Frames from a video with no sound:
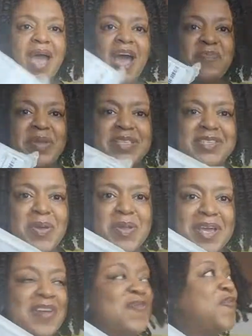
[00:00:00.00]
I've been so
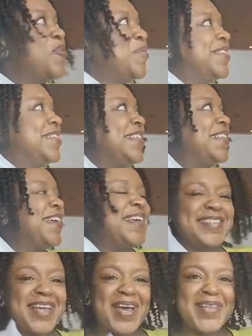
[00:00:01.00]
looking forward to
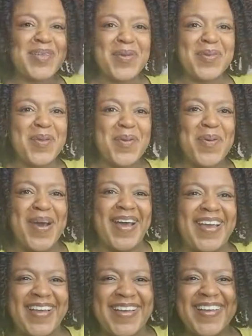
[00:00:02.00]
this. I don't know
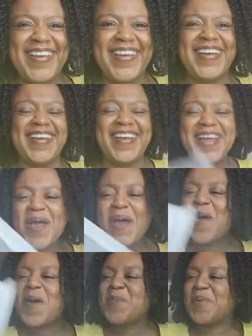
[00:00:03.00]
why.
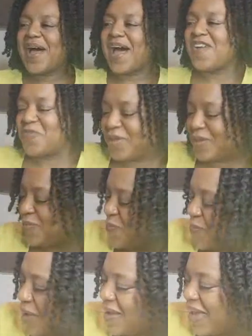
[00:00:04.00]
But I've...
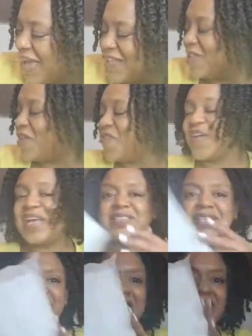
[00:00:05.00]
Okay, so the first
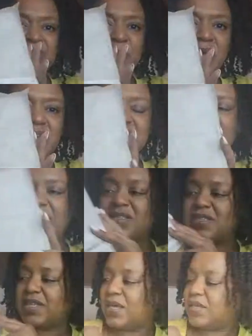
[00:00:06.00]
thing in this box is
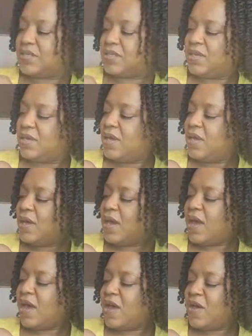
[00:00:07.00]
this.
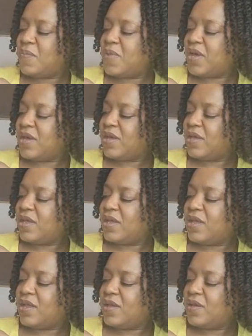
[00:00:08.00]
Um,
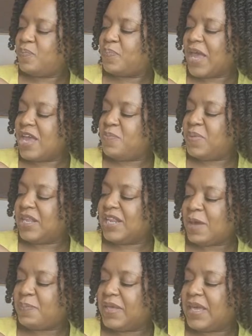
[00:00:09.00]
Baby
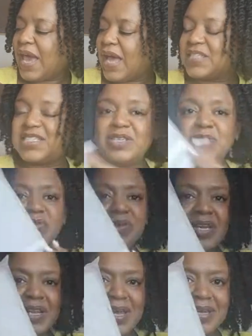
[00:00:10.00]
Nappy Caddy
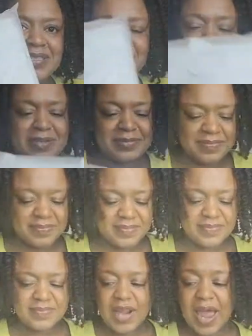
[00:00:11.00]
Organizer.
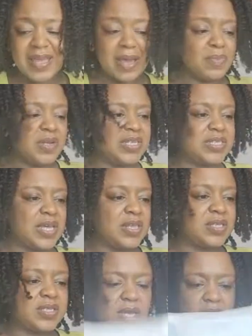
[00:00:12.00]
I am going to take
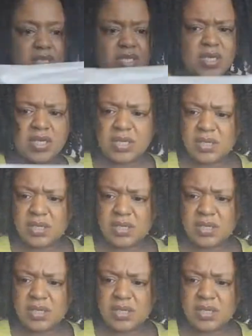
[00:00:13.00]
this out, actually.